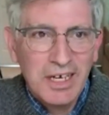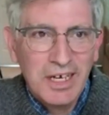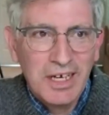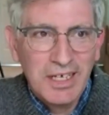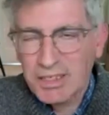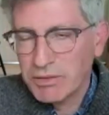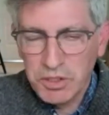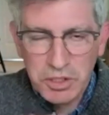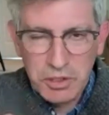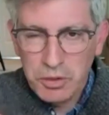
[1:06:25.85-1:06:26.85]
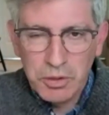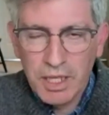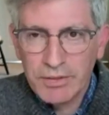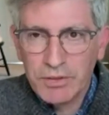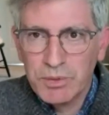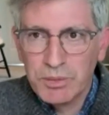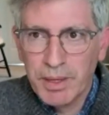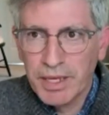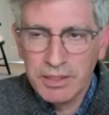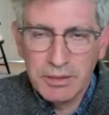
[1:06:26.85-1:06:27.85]
I was in a new classroom
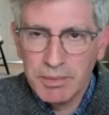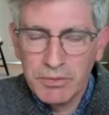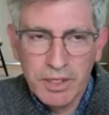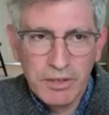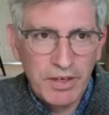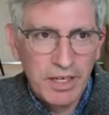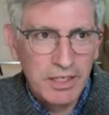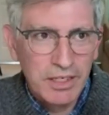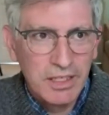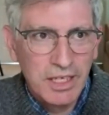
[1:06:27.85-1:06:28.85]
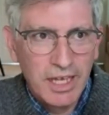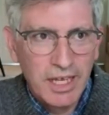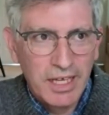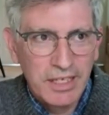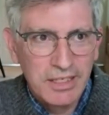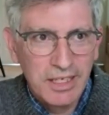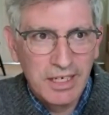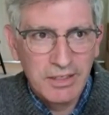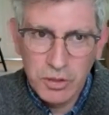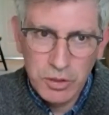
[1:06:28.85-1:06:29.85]
space and had been renovated, and
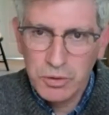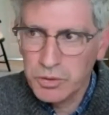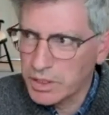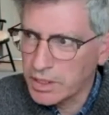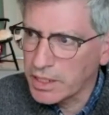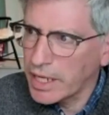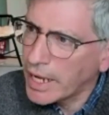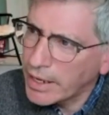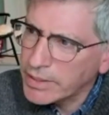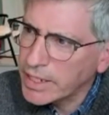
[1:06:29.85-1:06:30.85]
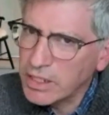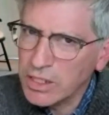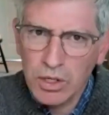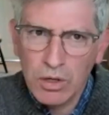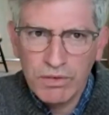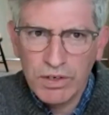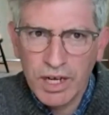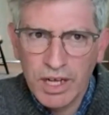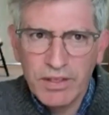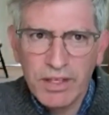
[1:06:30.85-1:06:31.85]
the students were sitting down, and I looked over
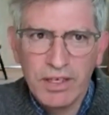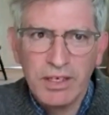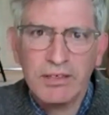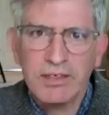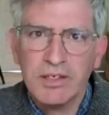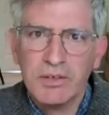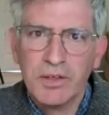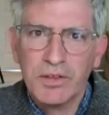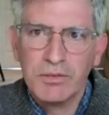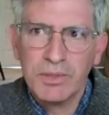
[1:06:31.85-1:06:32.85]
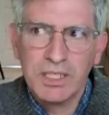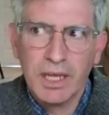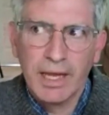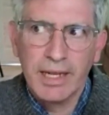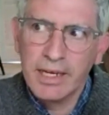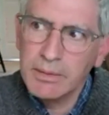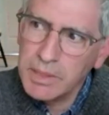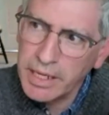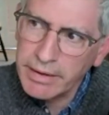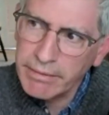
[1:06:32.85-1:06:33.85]
at the thermostat, and I'm
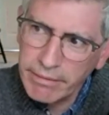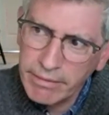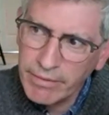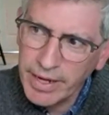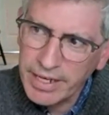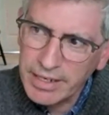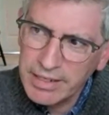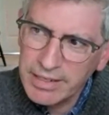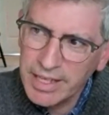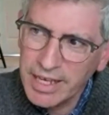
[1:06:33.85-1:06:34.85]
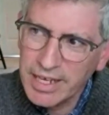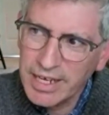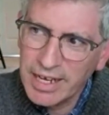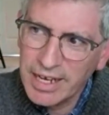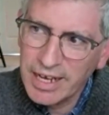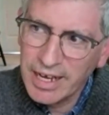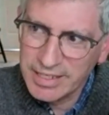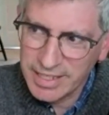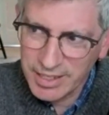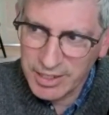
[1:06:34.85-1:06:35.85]
like, wait, like I
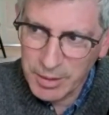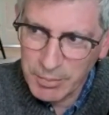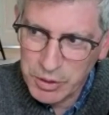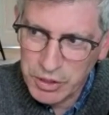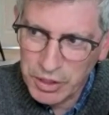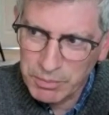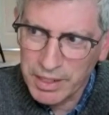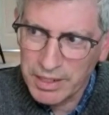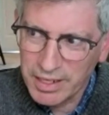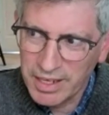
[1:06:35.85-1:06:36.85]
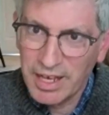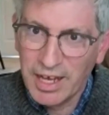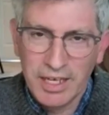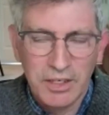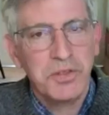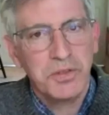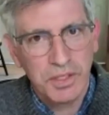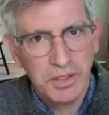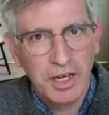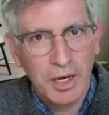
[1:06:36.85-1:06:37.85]
see the temperature, but I also
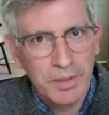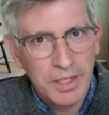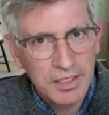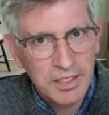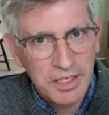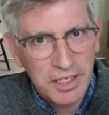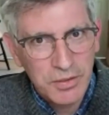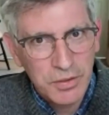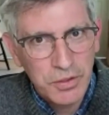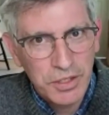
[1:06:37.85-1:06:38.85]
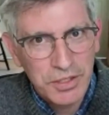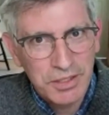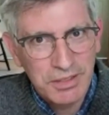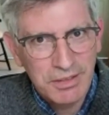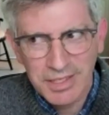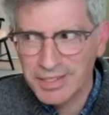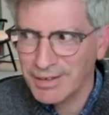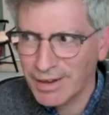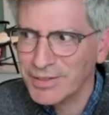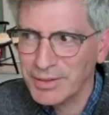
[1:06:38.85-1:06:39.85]
see the carbon dioxide concentration. This is
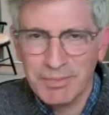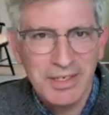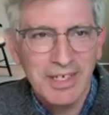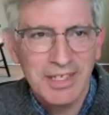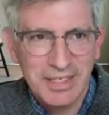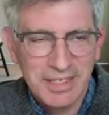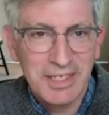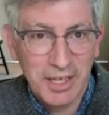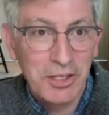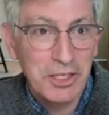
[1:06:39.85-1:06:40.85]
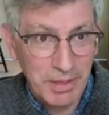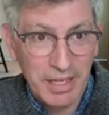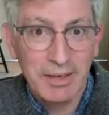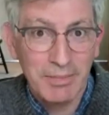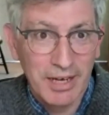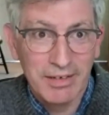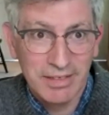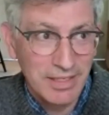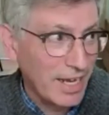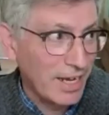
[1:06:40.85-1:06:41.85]
awesome. This is telling me about
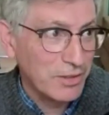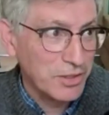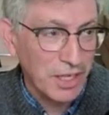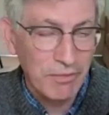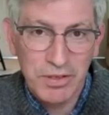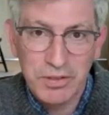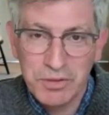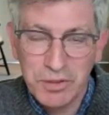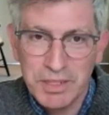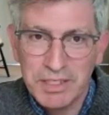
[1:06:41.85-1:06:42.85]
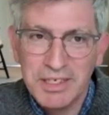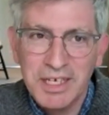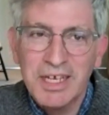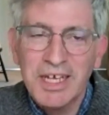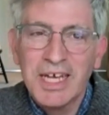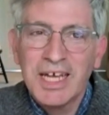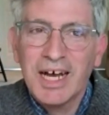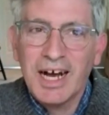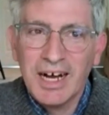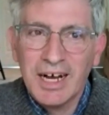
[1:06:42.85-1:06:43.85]
how safe this room is.
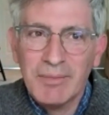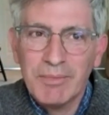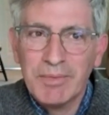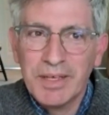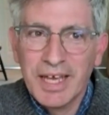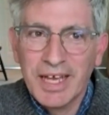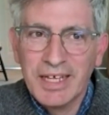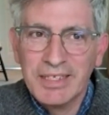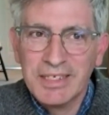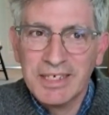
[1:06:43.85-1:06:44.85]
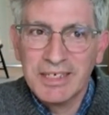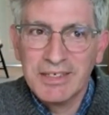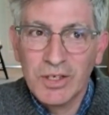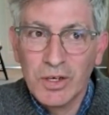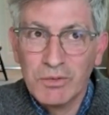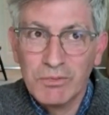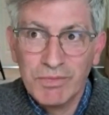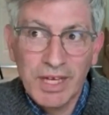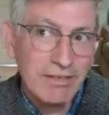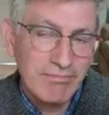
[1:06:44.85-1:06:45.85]
So
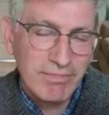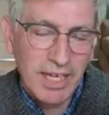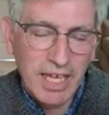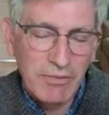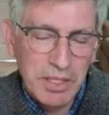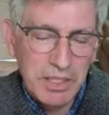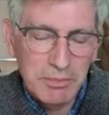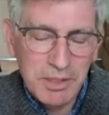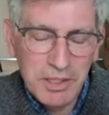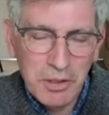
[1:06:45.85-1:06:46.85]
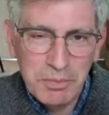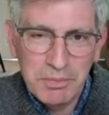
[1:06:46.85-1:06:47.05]
that gave me a little bit of hope.